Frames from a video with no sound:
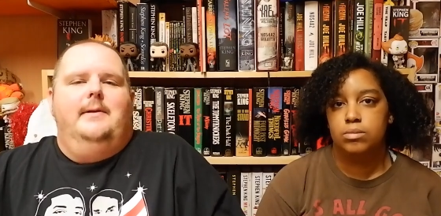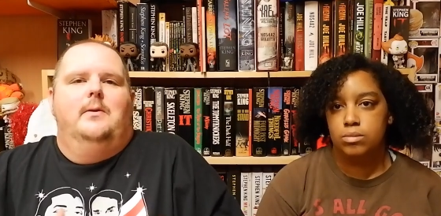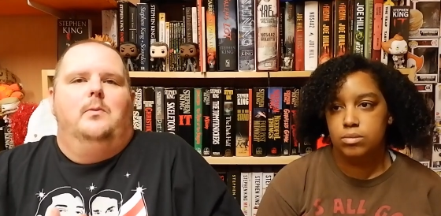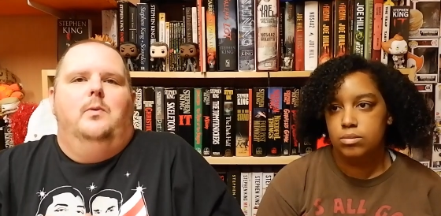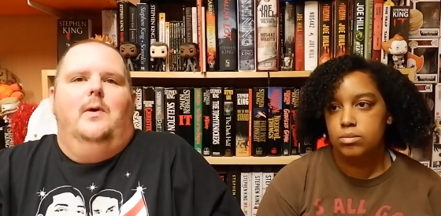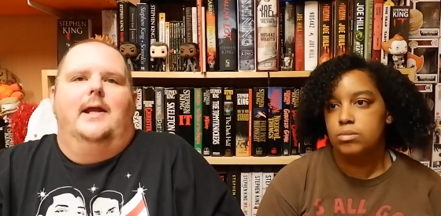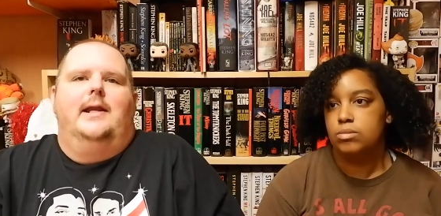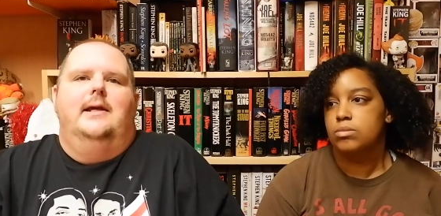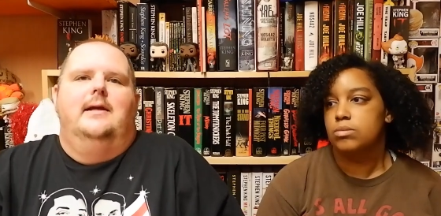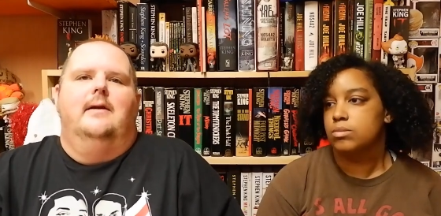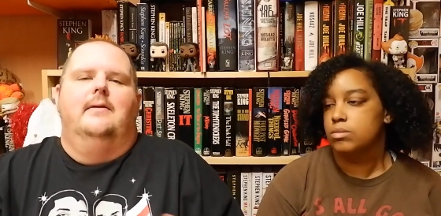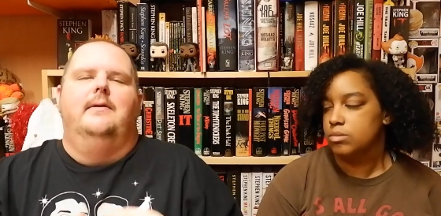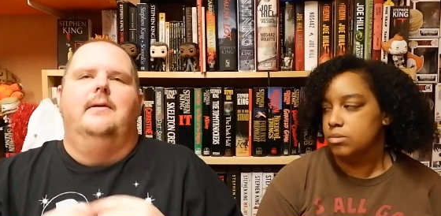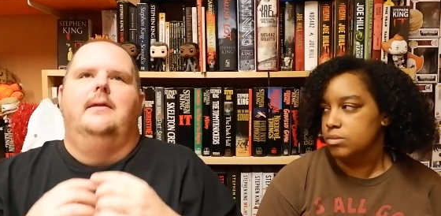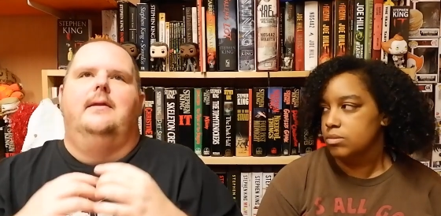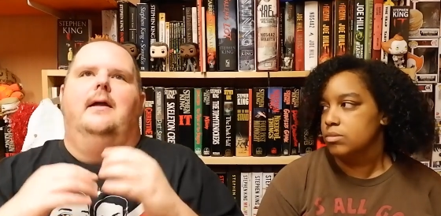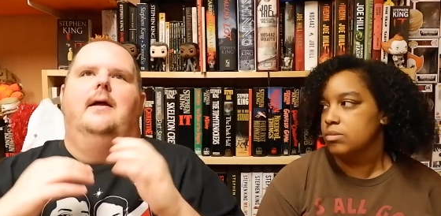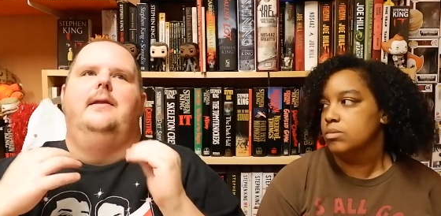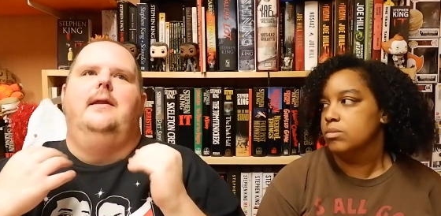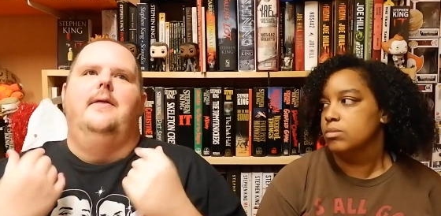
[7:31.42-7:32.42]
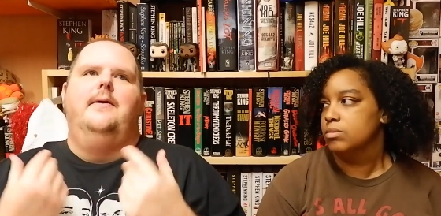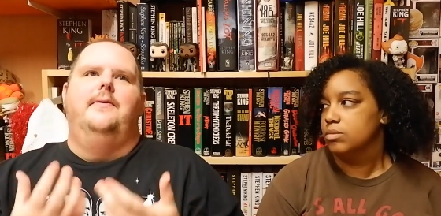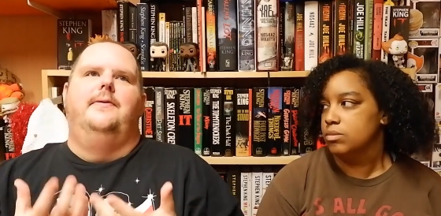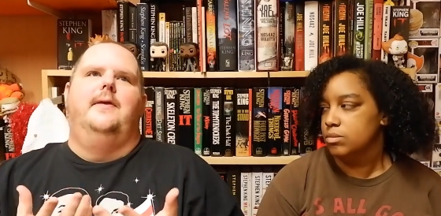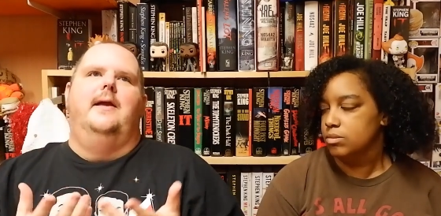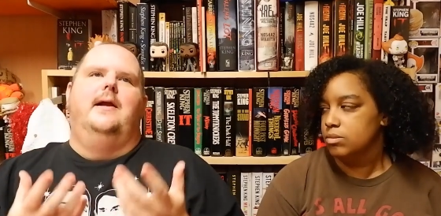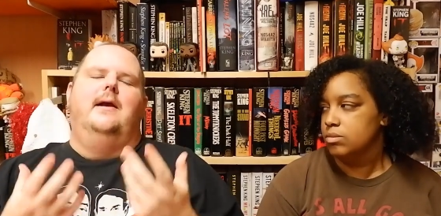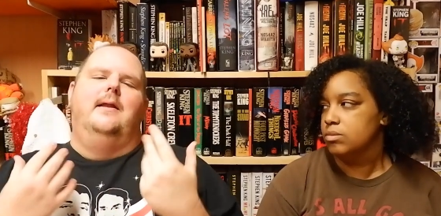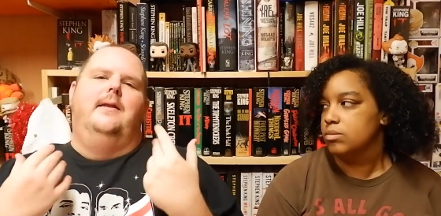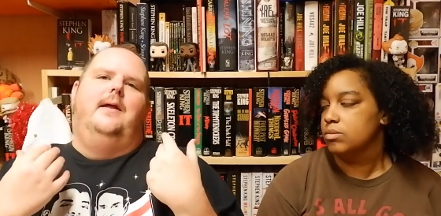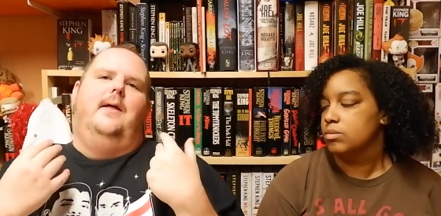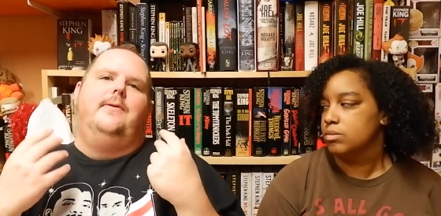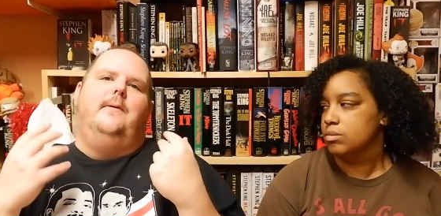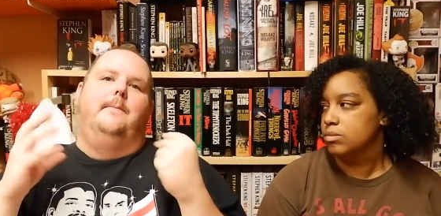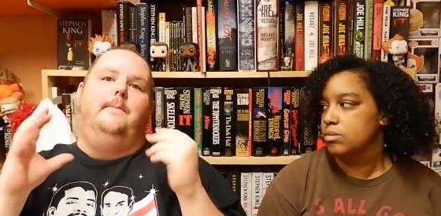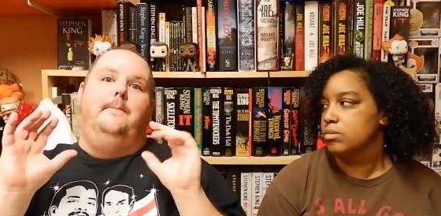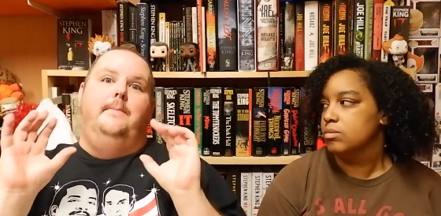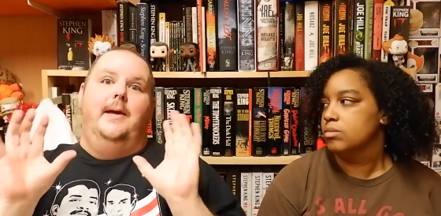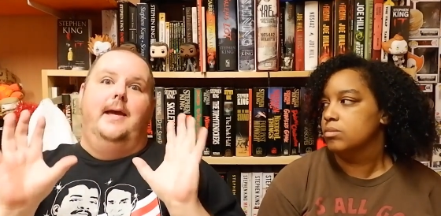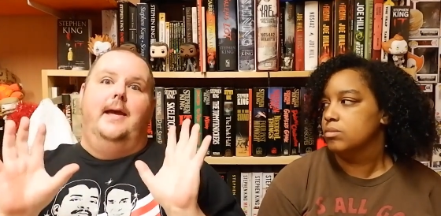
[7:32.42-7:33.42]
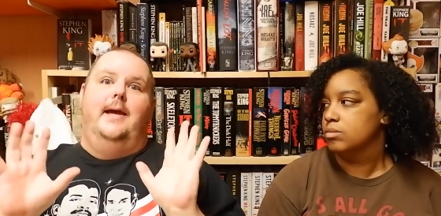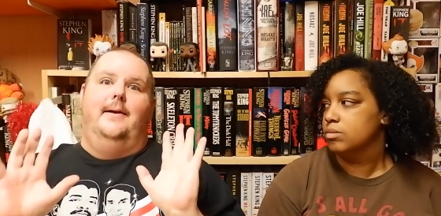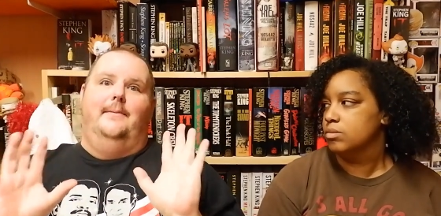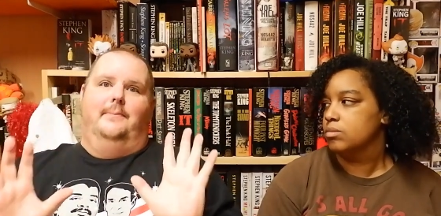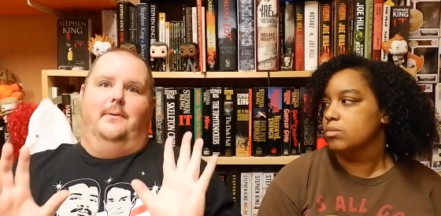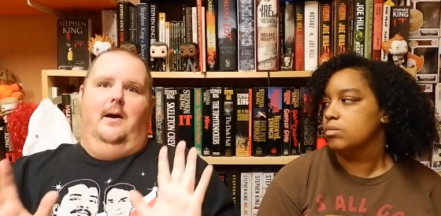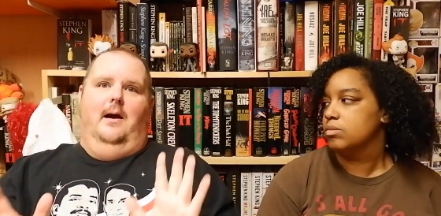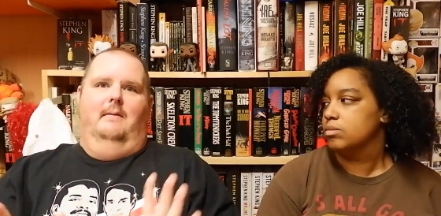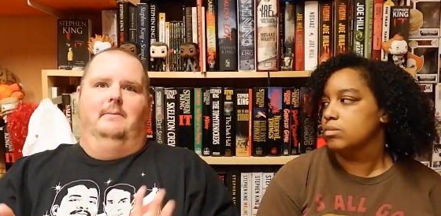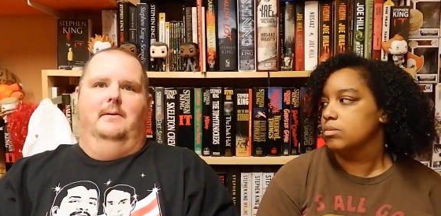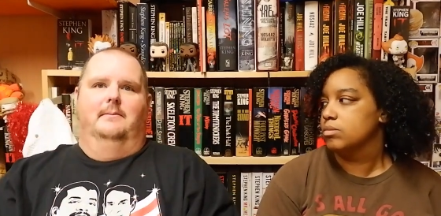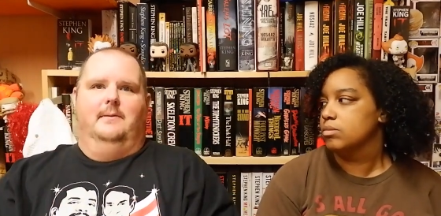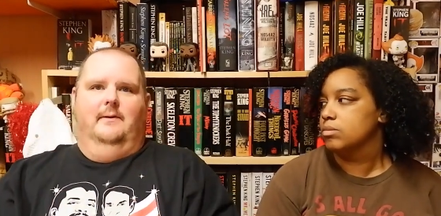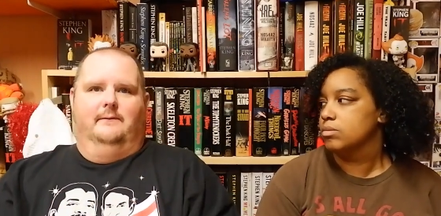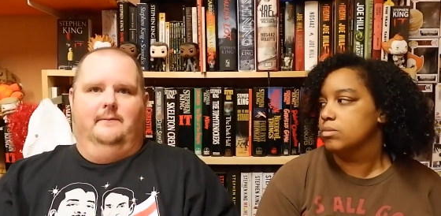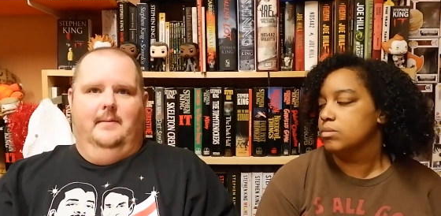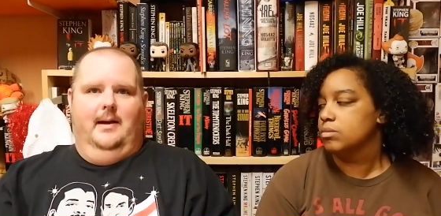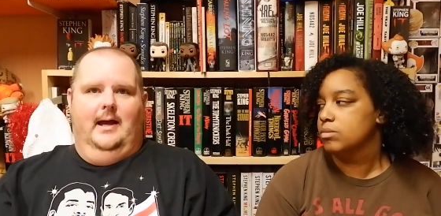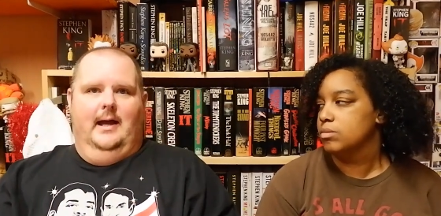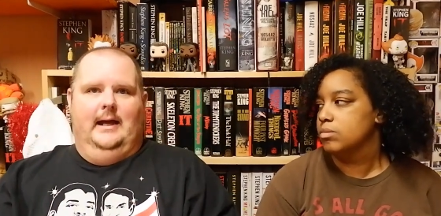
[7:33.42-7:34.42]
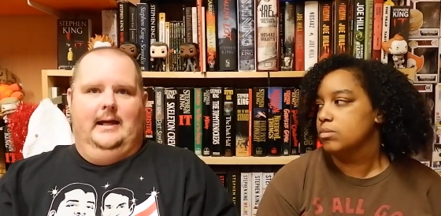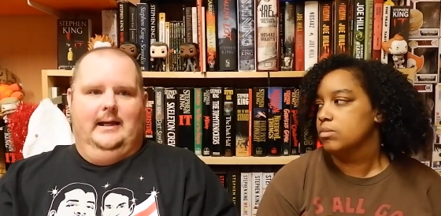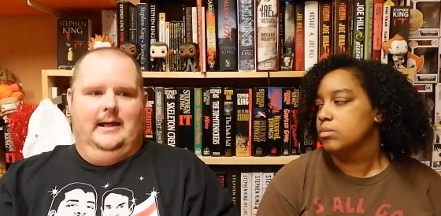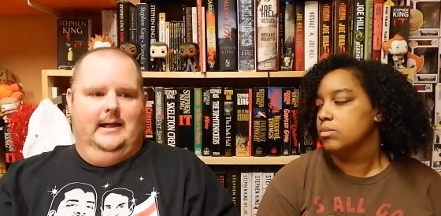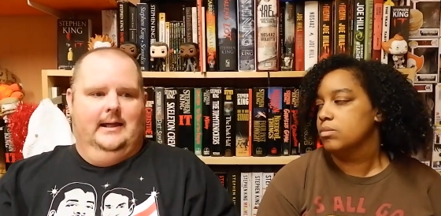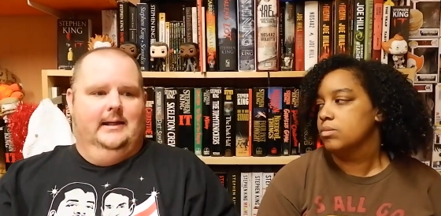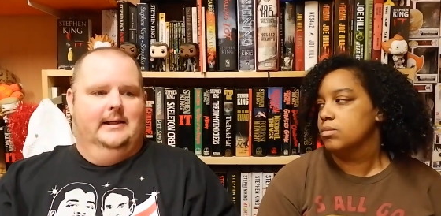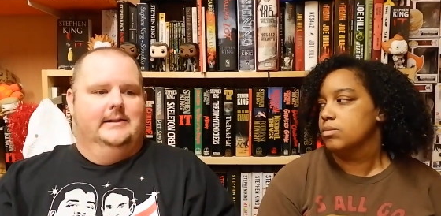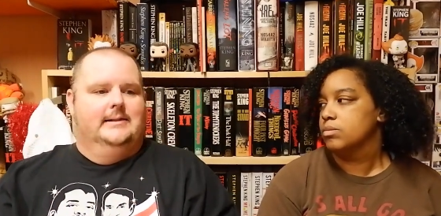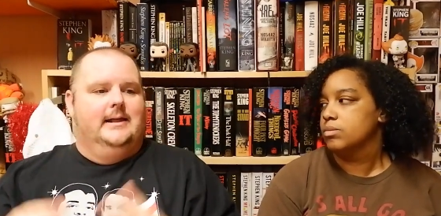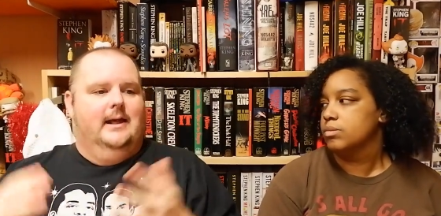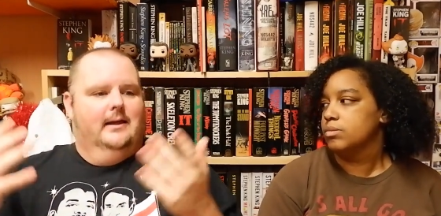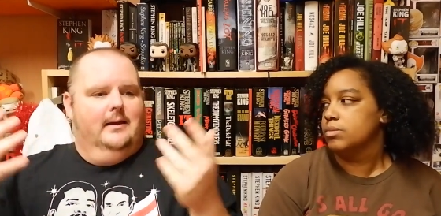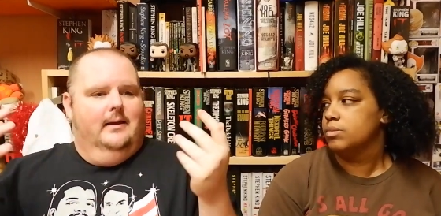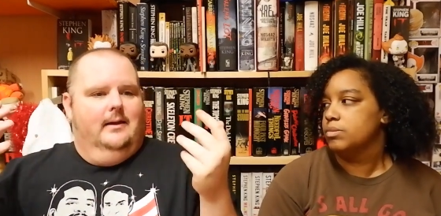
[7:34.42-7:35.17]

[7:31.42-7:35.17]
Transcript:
Speaker 1: mean? What another thing? Another big problem of mine is